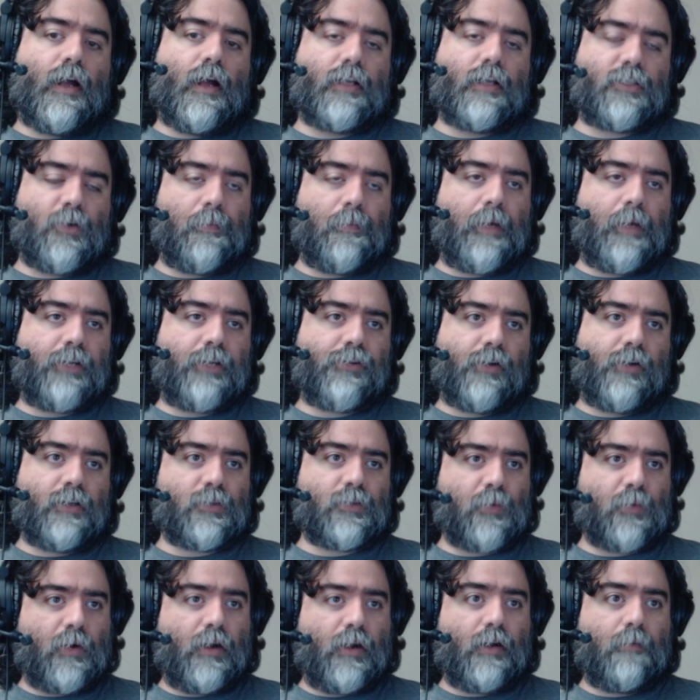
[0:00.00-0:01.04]
So patrons
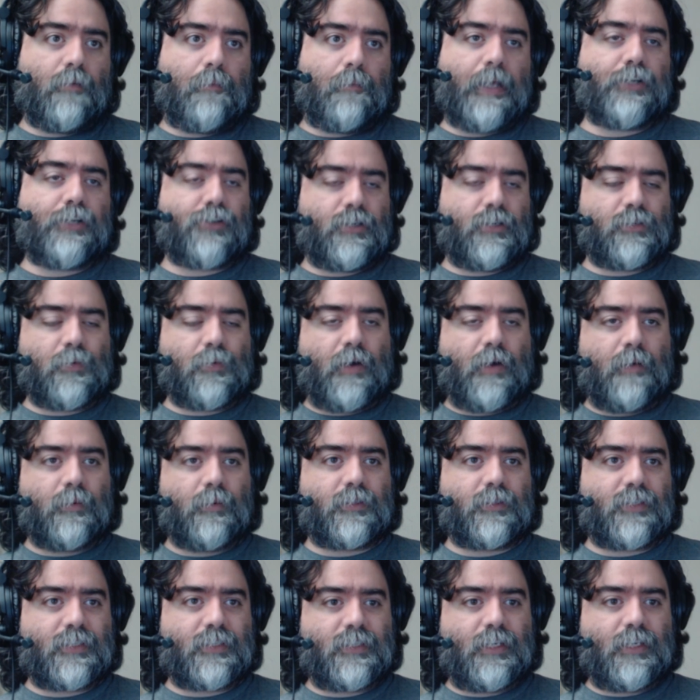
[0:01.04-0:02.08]
were able
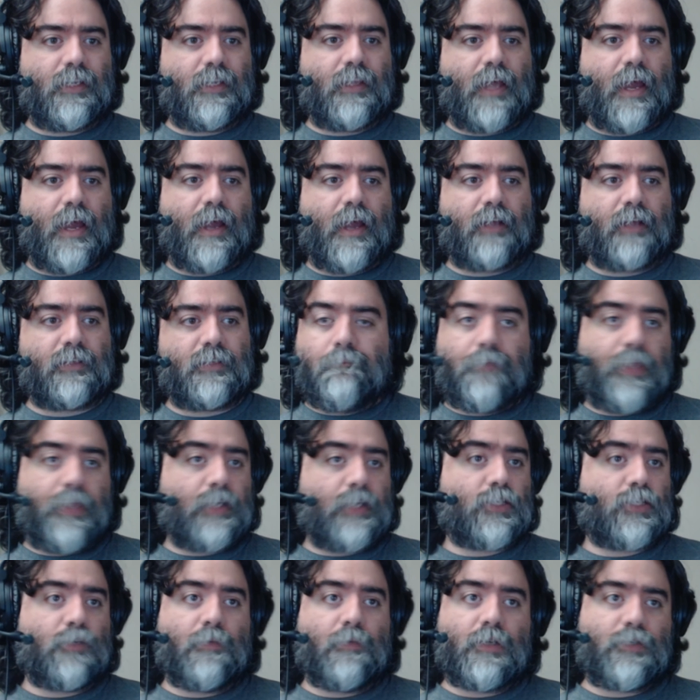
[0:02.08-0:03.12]
to see that.
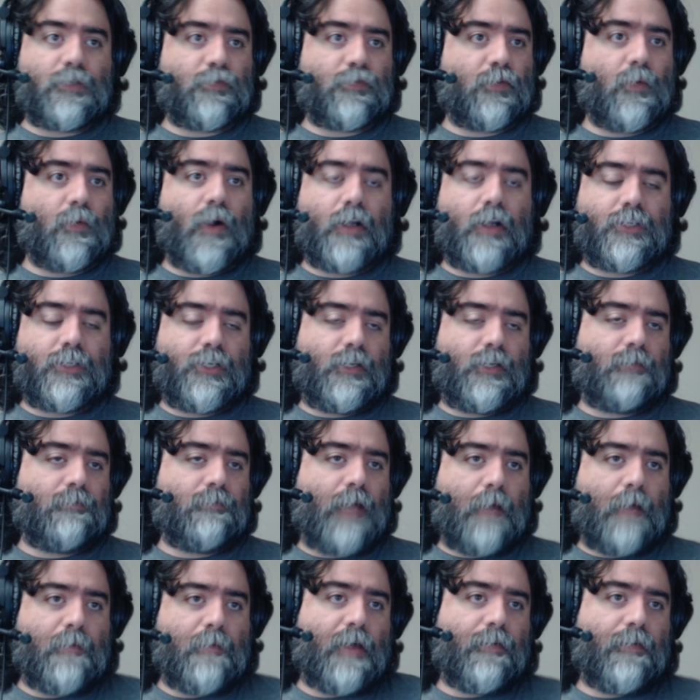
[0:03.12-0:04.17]
Thanks so much for watching.
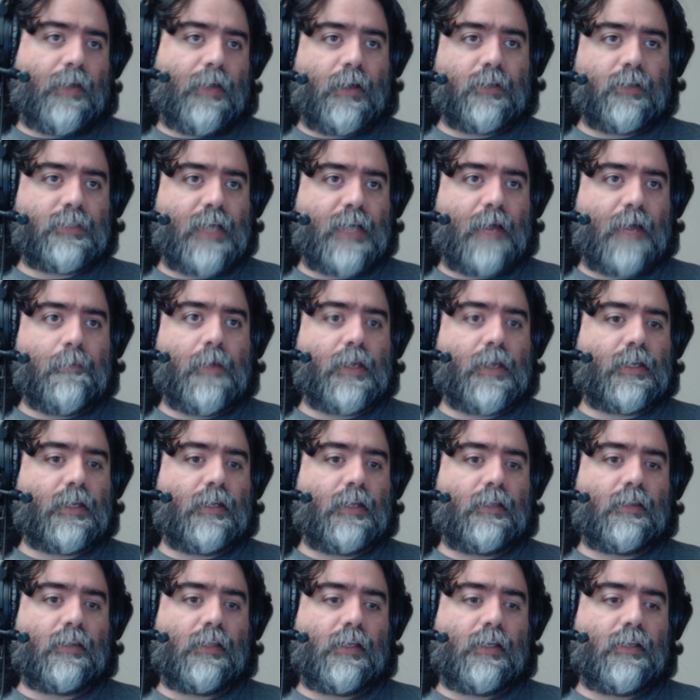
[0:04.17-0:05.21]
I'm having a good time
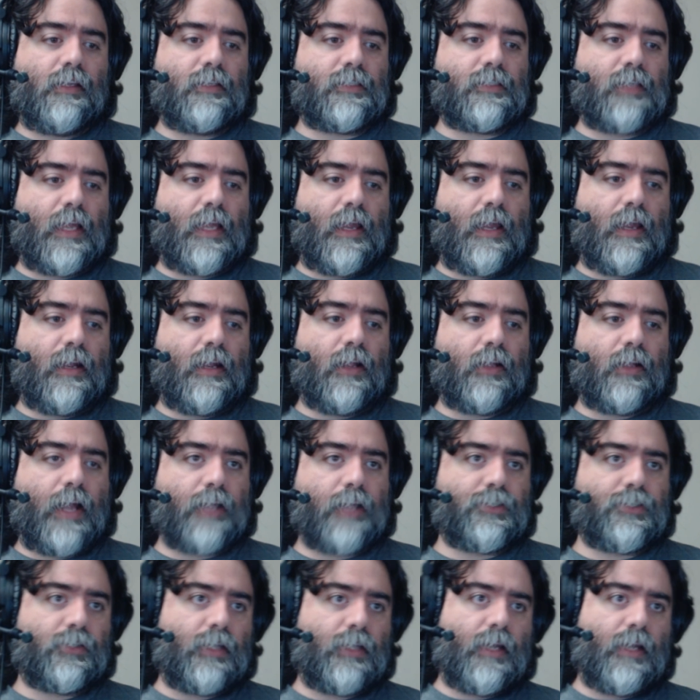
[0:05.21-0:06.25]
making these, and I'll
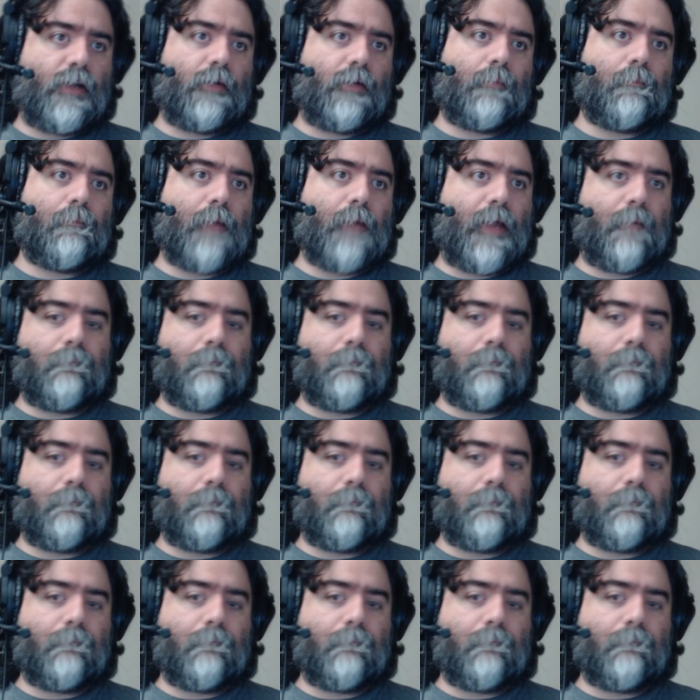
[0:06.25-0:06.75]
catch you later. Bye.